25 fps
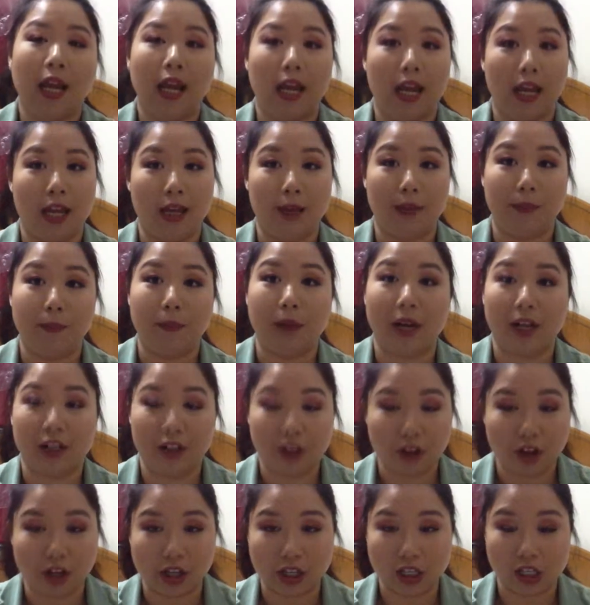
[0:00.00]
and my
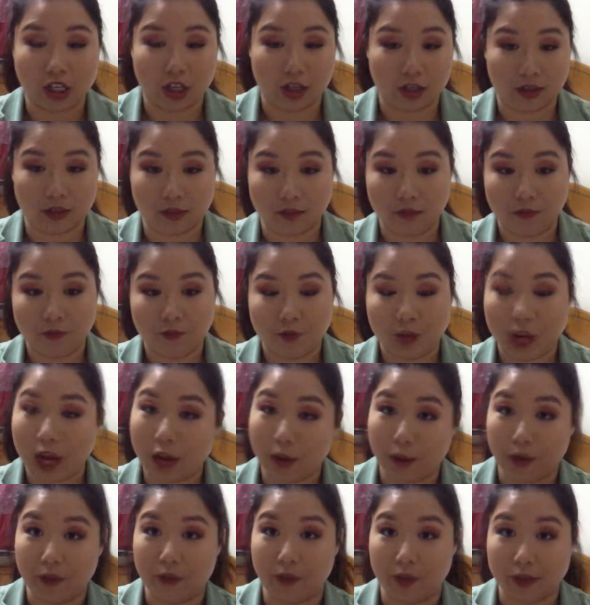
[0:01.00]
thoughts on
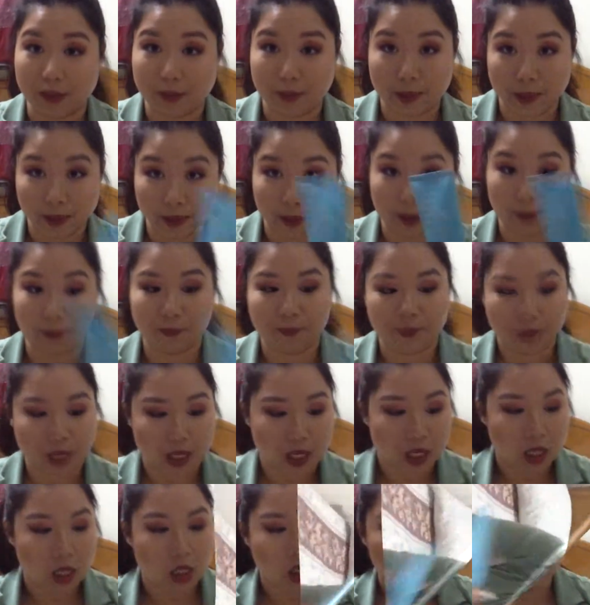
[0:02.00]
how I felt about them.
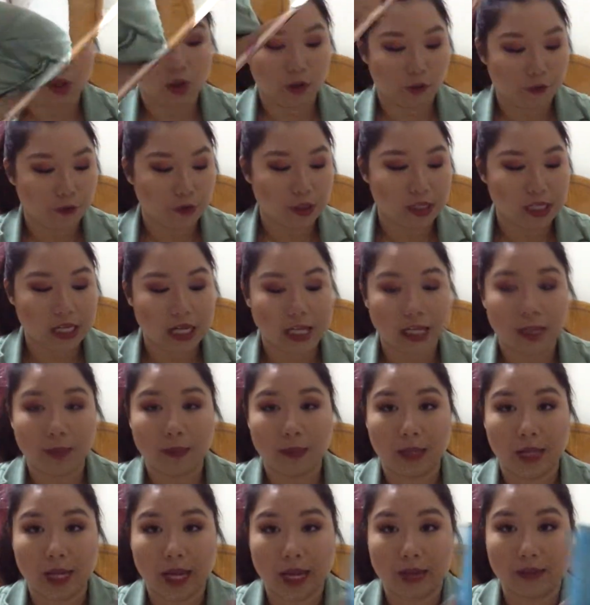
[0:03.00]
So the first item
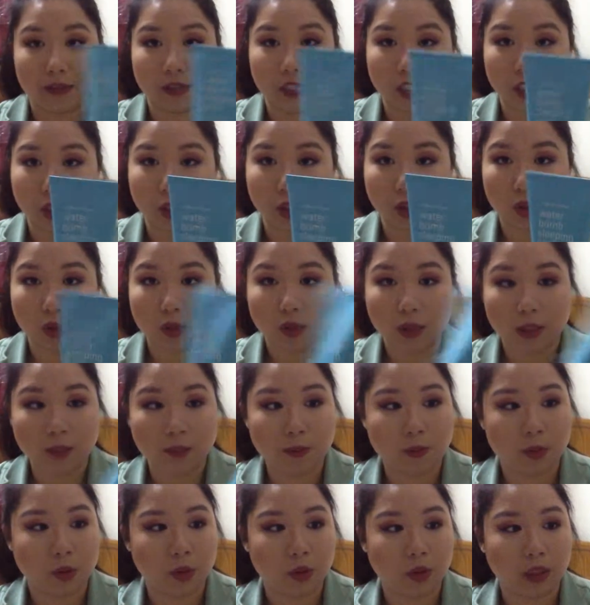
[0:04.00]
I have is a Tony
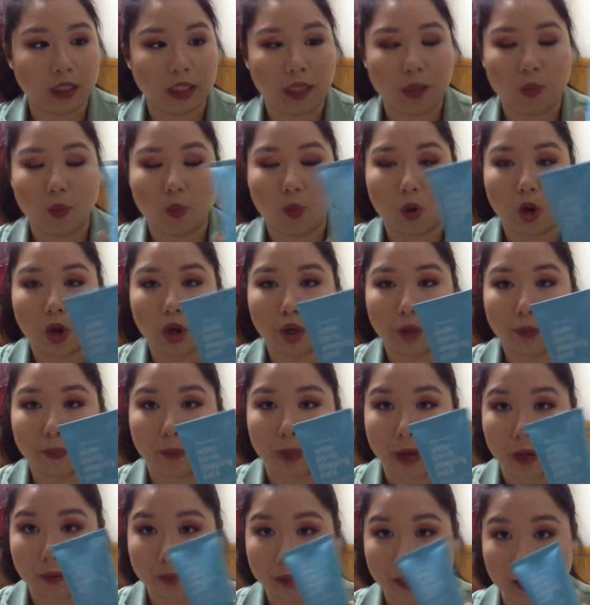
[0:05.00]
Moly Water
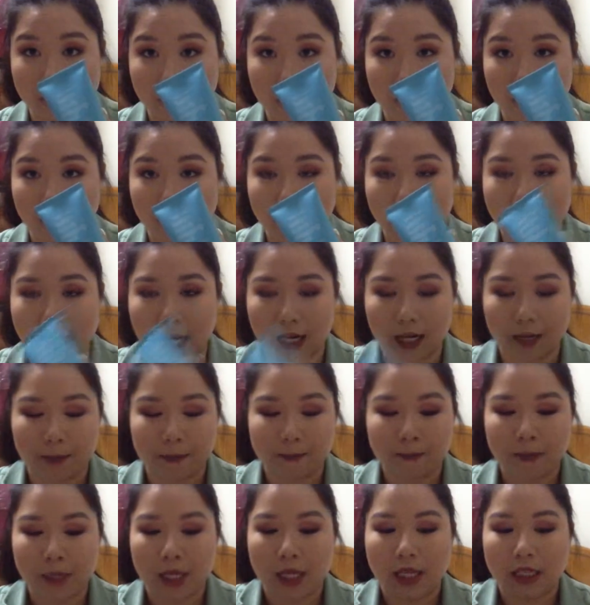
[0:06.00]
Bomb Sleeping Pack.
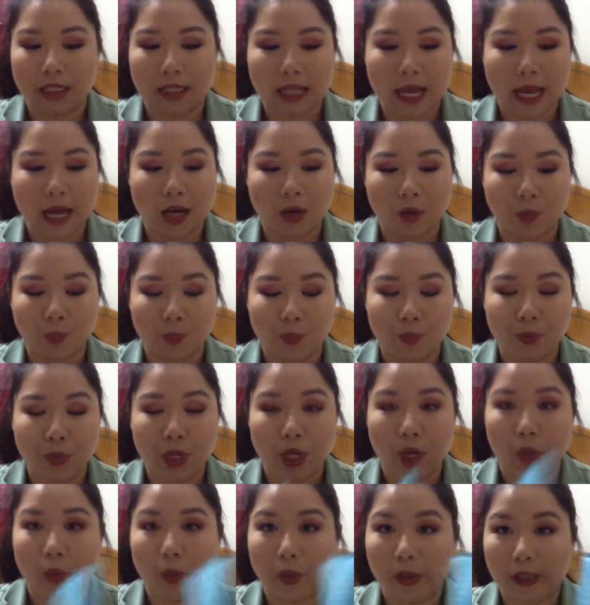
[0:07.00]
Now,
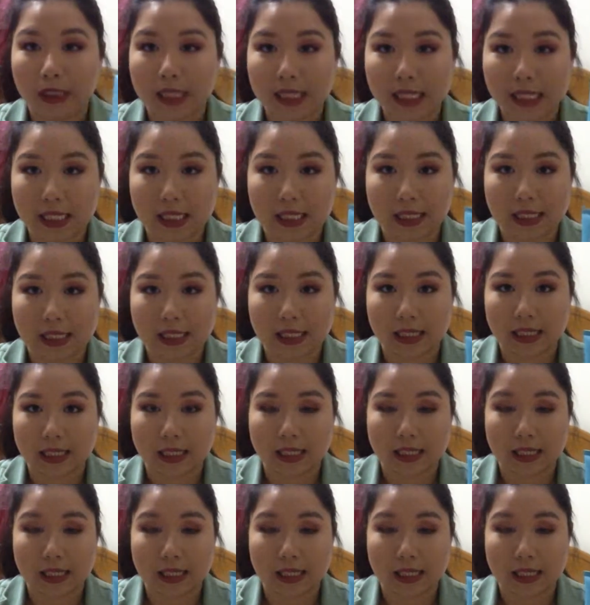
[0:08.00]
what this is